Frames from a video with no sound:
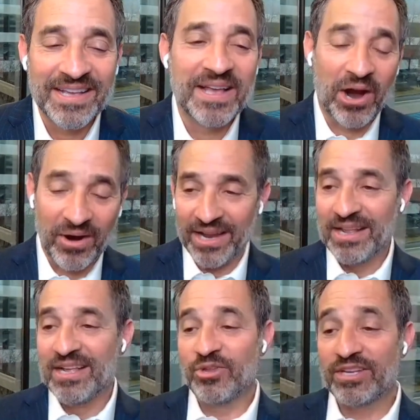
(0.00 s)
All right,
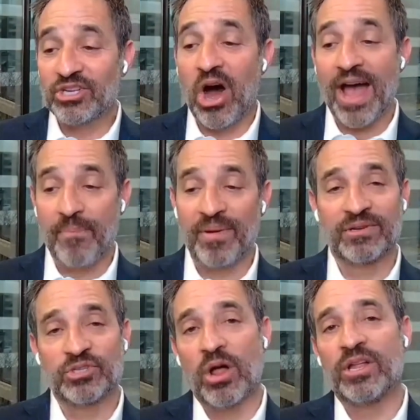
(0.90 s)
so this all happened. It
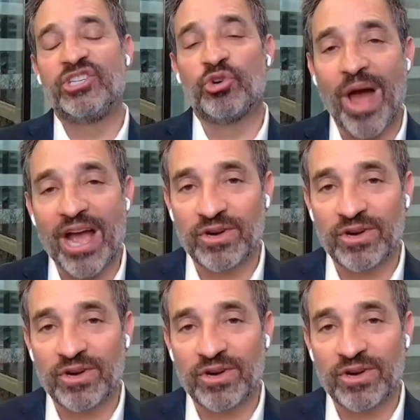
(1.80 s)
was all a direct